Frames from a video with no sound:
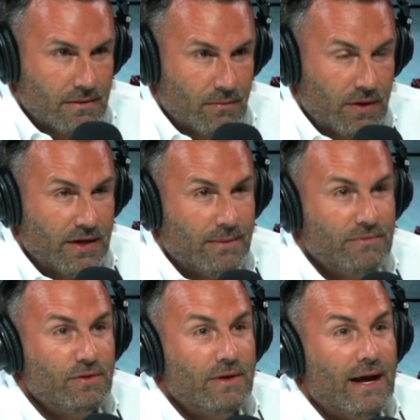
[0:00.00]
What are you up
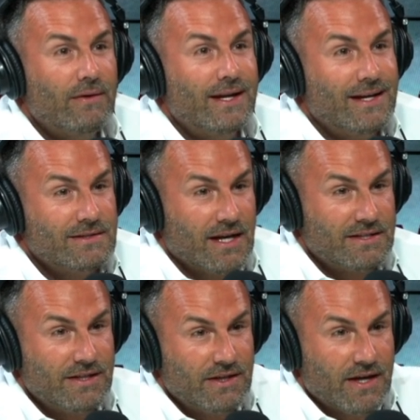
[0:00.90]
to nowadays? I
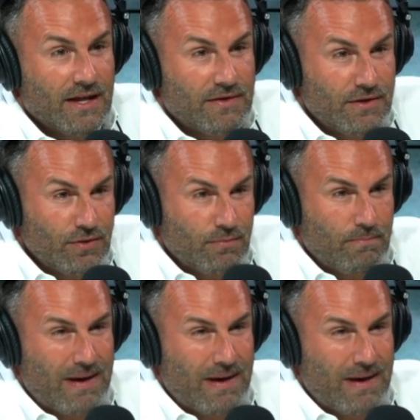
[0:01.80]
see you got the new